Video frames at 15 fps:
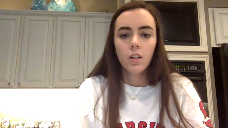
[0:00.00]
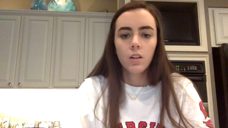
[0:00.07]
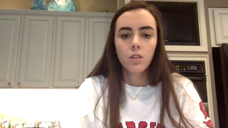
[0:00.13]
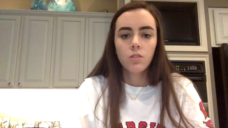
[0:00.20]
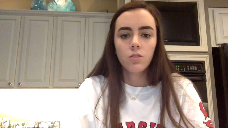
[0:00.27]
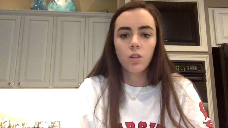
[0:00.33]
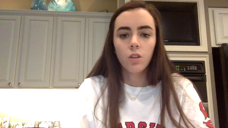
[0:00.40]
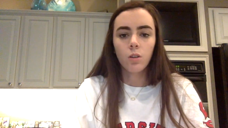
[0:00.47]

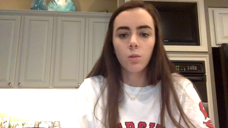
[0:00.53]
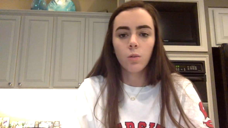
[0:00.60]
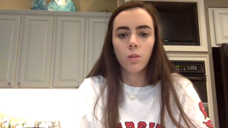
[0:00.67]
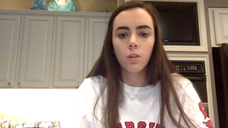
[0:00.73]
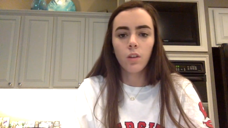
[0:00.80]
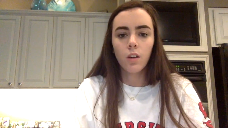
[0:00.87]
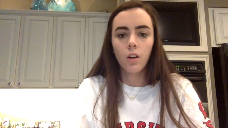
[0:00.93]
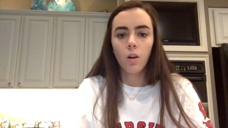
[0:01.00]
So
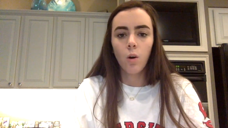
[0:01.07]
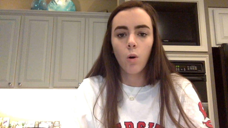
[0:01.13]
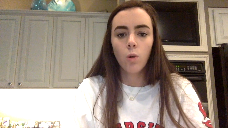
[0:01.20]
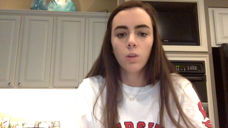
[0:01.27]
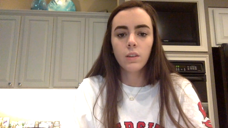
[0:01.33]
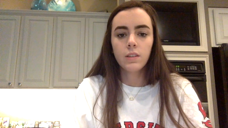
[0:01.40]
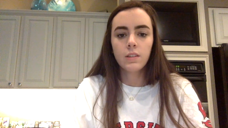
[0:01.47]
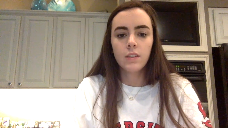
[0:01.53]
the
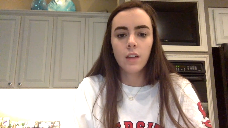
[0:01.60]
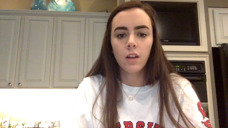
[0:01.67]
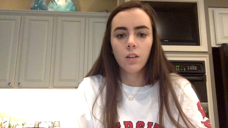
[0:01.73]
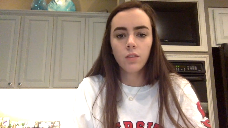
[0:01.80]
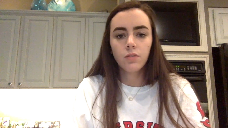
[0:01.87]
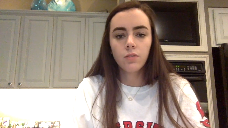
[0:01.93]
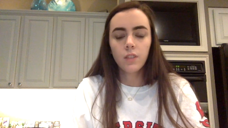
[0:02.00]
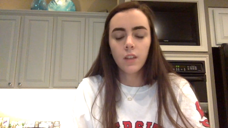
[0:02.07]
hole
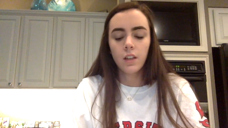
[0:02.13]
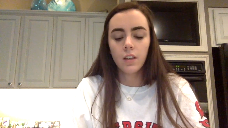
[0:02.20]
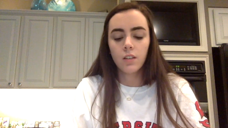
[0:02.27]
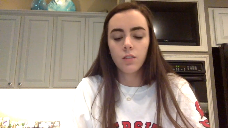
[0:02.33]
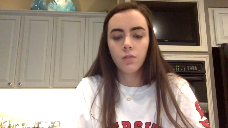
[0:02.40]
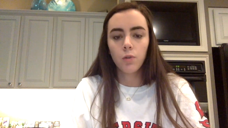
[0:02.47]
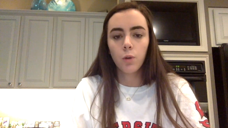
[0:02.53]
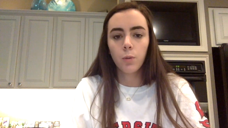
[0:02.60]
itself
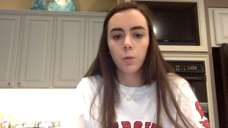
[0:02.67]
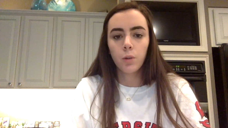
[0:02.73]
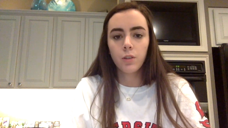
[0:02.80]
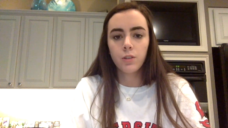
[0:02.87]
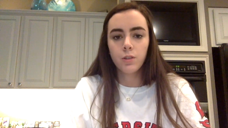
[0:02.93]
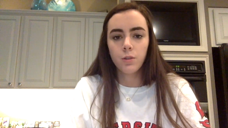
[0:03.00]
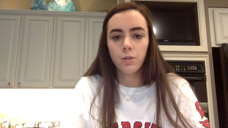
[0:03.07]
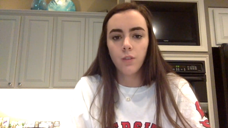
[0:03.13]
is
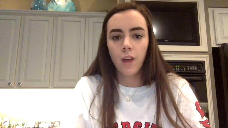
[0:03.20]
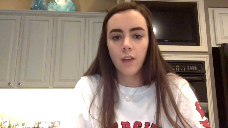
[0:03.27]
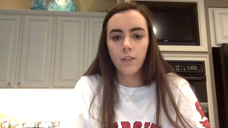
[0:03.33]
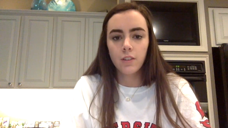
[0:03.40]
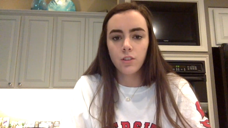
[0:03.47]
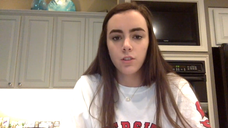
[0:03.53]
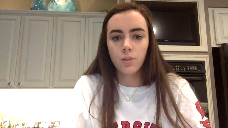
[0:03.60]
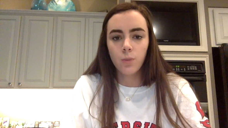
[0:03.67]
4.25
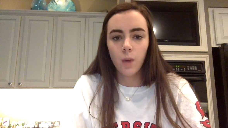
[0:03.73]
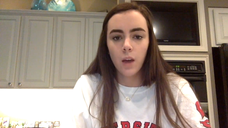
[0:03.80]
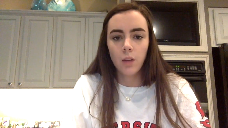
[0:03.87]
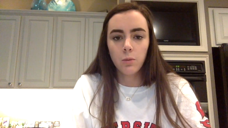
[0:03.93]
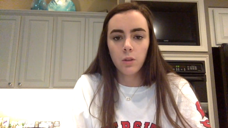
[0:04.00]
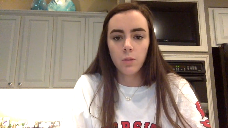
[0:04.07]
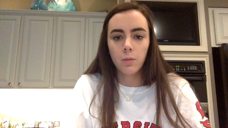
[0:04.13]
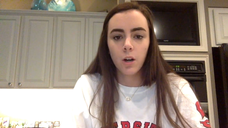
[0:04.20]
inches wide
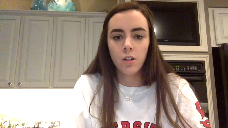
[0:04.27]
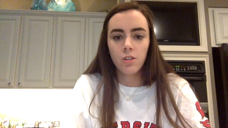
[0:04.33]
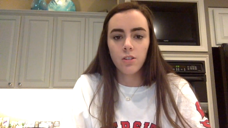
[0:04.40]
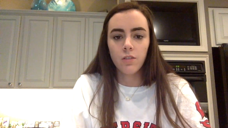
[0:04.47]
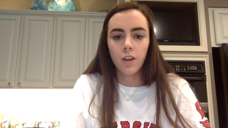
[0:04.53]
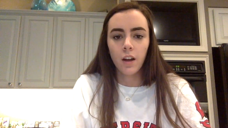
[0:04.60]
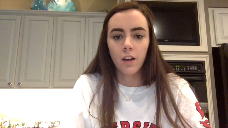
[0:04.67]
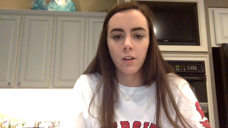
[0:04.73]
with a margin
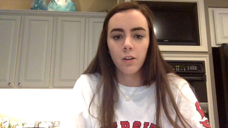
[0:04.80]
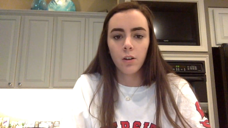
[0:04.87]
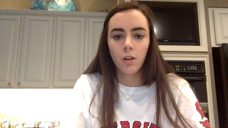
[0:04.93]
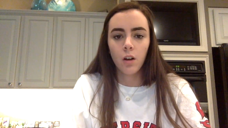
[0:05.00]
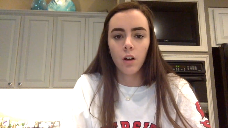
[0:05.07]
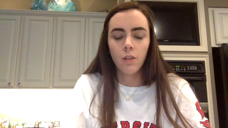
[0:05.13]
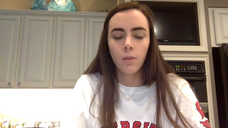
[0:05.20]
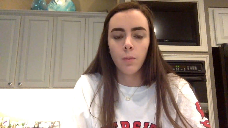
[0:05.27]
of error
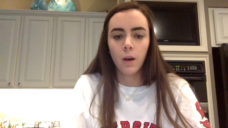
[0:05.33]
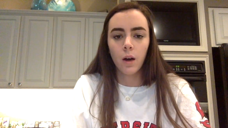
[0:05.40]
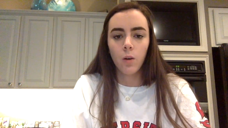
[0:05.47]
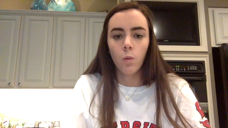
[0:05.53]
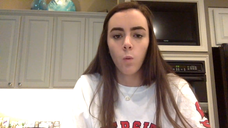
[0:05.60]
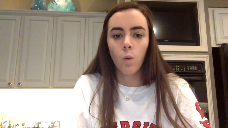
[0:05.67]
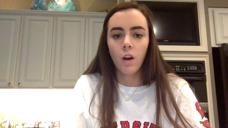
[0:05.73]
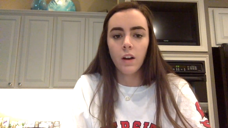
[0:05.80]
of
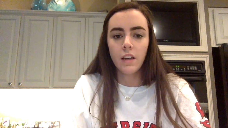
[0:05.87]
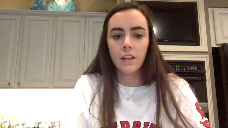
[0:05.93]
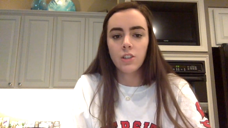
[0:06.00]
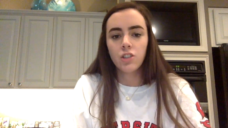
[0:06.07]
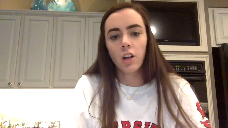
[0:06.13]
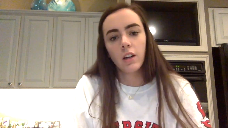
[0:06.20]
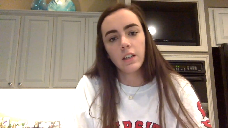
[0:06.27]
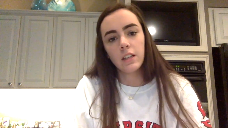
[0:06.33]
about 1
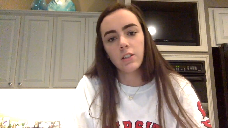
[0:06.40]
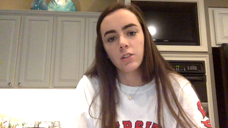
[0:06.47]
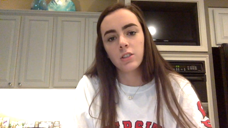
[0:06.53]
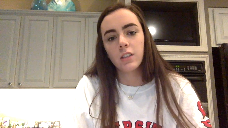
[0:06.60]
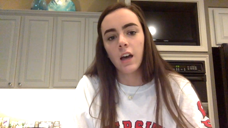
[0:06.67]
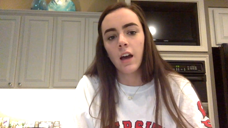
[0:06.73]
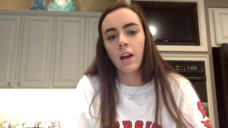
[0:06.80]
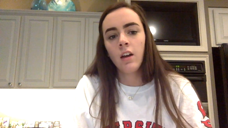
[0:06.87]
inch on either
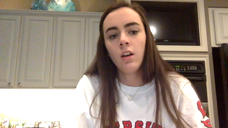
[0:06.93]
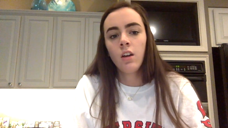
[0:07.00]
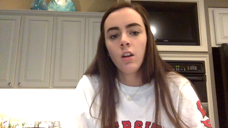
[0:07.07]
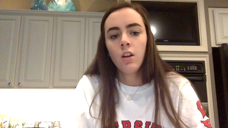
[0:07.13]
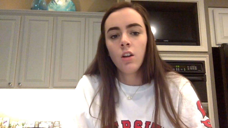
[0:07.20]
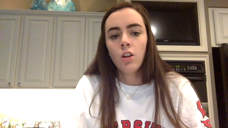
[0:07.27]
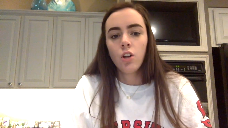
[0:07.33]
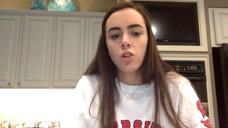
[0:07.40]
side.
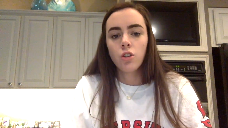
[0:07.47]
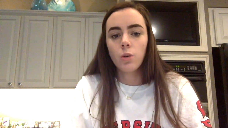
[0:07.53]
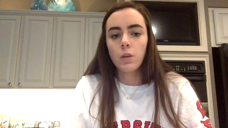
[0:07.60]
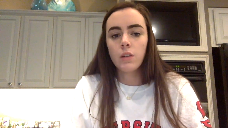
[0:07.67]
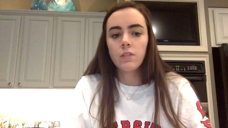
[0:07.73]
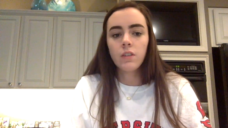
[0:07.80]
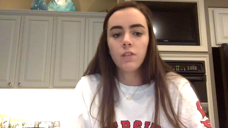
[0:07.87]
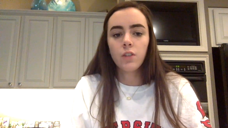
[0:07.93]
So
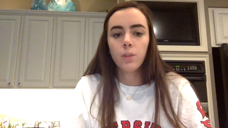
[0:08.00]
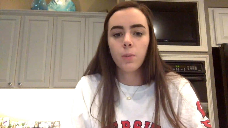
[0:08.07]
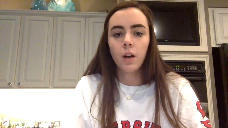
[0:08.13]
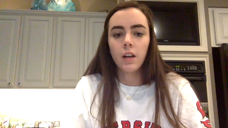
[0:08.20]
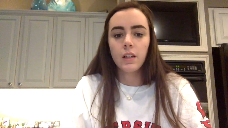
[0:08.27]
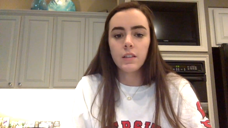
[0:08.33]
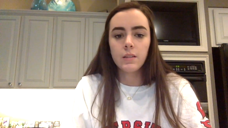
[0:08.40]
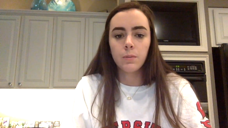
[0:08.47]
even if your
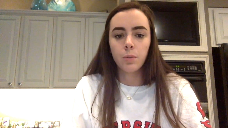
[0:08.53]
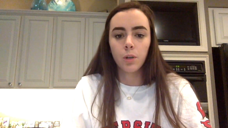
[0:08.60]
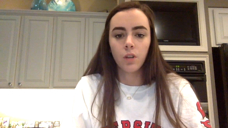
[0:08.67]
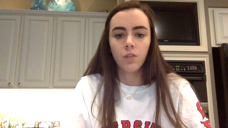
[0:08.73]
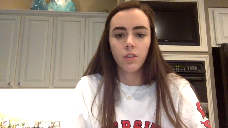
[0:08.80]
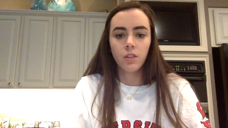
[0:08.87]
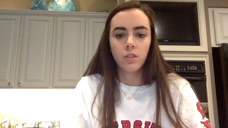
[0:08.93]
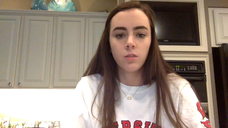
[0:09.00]
putt isn't
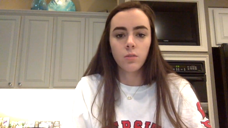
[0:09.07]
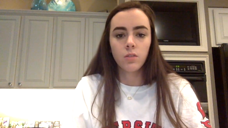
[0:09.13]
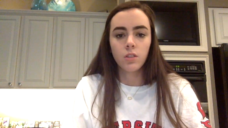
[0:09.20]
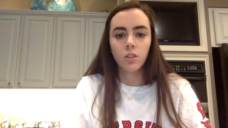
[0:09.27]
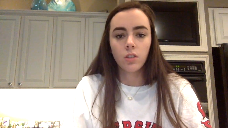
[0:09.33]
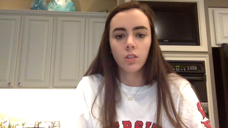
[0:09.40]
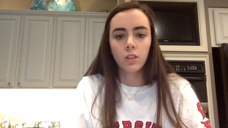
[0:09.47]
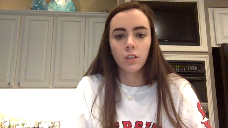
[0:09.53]
perfect, you
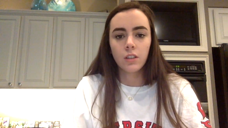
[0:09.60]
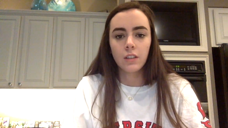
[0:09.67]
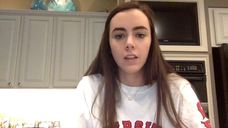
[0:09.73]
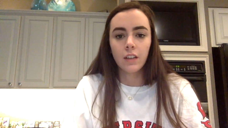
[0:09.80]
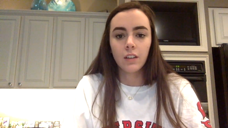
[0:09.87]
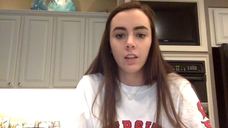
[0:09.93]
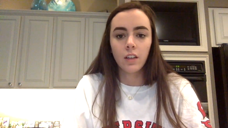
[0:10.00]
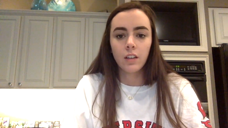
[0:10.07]
still could
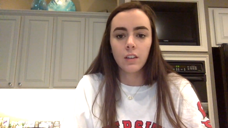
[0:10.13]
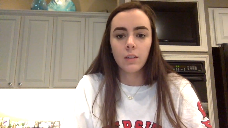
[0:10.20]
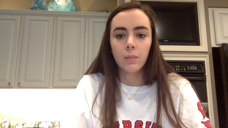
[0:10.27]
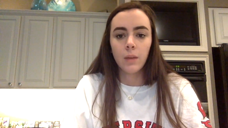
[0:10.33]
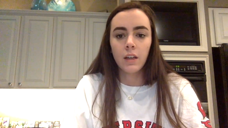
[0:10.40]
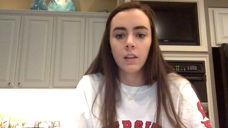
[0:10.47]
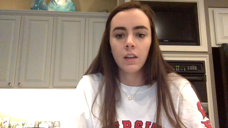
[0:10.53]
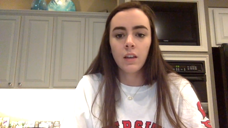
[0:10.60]
get lucky and
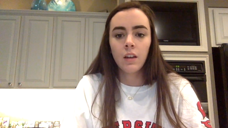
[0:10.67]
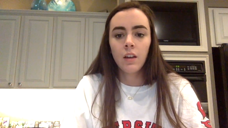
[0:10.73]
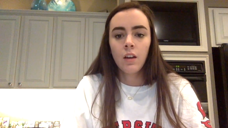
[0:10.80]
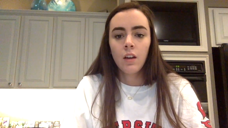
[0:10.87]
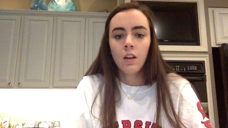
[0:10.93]
make it.